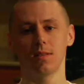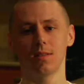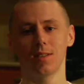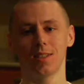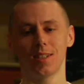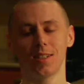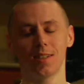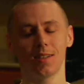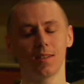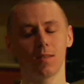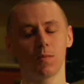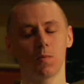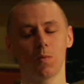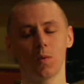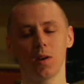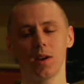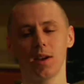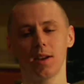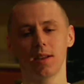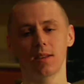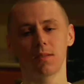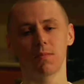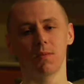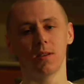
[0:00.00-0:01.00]
It's
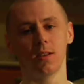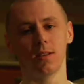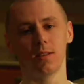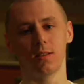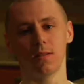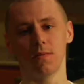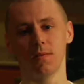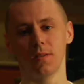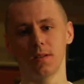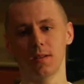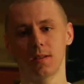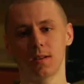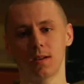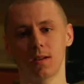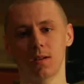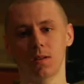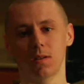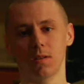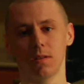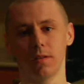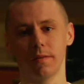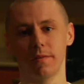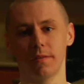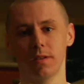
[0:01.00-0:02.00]
way expensive to talk
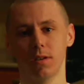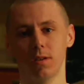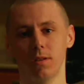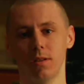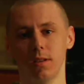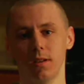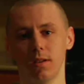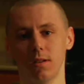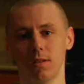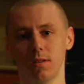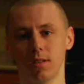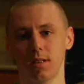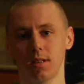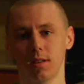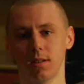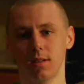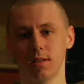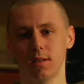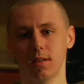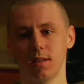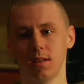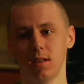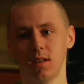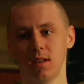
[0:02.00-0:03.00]
on the phone, though,
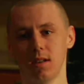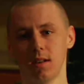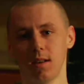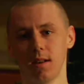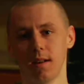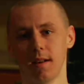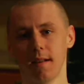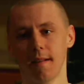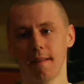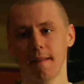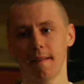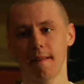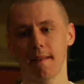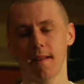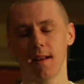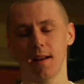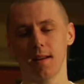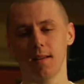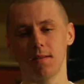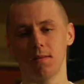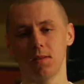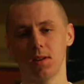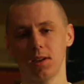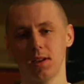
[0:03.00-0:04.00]
so I
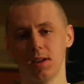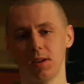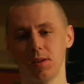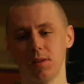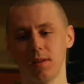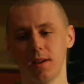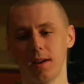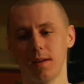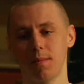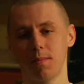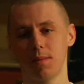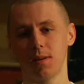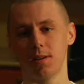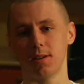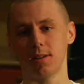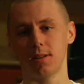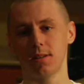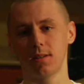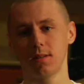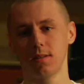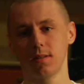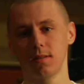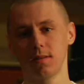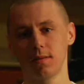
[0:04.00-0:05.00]
didn't really do that
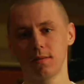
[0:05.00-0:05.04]
much.